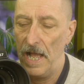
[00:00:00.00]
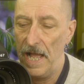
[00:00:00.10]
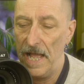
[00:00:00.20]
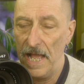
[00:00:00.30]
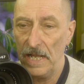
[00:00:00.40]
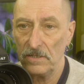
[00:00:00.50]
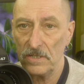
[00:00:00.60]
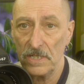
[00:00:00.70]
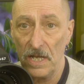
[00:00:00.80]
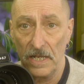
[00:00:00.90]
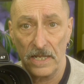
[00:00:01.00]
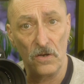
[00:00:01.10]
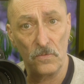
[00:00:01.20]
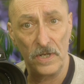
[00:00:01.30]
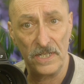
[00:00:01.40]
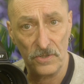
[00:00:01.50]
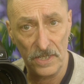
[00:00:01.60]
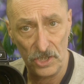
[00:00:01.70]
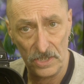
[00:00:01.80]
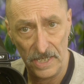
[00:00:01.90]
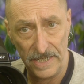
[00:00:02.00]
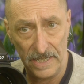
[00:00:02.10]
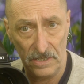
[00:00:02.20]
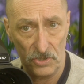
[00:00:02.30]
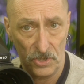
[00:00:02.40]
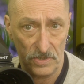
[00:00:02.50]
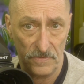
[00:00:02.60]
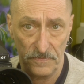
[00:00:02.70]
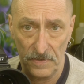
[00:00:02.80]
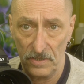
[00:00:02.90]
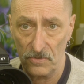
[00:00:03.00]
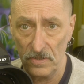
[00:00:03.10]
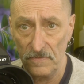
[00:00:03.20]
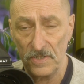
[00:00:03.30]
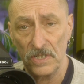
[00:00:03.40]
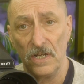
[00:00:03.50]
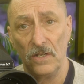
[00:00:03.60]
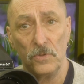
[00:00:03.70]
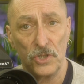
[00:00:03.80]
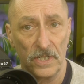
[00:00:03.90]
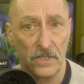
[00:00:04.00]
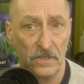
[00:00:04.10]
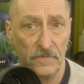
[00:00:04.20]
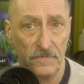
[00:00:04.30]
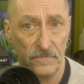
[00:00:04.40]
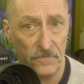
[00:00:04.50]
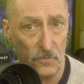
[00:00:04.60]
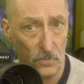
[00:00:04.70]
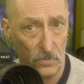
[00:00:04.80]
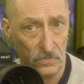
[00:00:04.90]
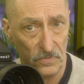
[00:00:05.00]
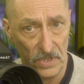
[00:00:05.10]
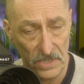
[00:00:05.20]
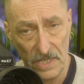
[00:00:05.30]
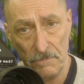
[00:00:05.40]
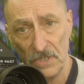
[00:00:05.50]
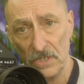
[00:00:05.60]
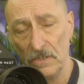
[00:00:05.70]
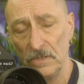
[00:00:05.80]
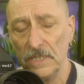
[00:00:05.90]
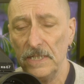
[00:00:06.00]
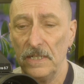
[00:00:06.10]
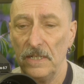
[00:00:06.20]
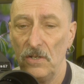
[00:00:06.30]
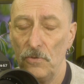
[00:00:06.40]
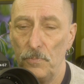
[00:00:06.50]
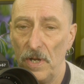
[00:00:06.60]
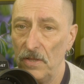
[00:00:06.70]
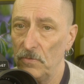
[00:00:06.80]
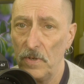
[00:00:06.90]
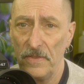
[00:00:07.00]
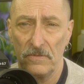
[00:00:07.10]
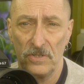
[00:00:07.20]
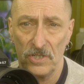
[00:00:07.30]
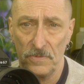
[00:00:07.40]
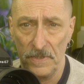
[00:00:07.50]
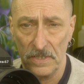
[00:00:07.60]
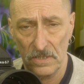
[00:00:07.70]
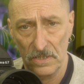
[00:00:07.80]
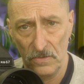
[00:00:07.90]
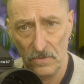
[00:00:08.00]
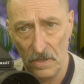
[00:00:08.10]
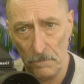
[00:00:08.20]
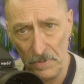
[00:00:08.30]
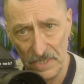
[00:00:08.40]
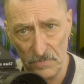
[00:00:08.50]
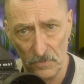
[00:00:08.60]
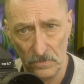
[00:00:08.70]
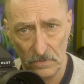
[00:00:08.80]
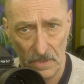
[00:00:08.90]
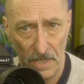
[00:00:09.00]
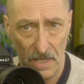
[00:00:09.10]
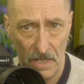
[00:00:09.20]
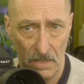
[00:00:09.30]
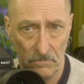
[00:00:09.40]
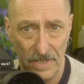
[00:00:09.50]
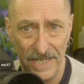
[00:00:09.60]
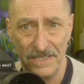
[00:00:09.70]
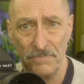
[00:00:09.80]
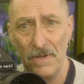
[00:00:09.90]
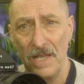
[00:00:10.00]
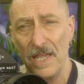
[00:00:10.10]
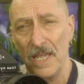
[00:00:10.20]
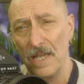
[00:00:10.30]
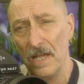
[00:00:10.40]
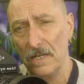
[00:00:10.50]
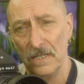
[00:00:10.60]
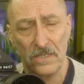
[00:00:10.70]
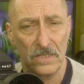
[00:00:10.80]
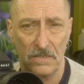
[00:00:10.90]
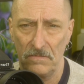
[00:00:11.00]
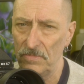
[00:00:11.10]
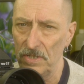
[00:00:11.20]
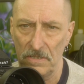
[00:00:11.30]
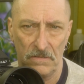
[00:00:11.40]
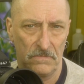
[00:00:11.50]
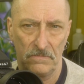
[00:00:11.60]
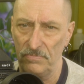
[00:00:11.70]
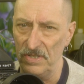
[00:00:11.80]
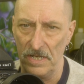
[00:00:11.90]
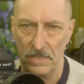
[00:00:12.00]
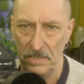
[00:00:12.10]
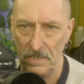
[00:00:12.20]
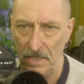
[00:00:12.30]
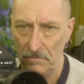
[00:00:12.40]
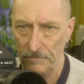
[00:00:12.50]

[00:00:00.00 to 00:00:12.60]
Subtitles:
And I can't wait to actually take it out and shoot some photographs. I wish I could have for this episode, but the weather has just been so abysmal. It's May and it's just nasty.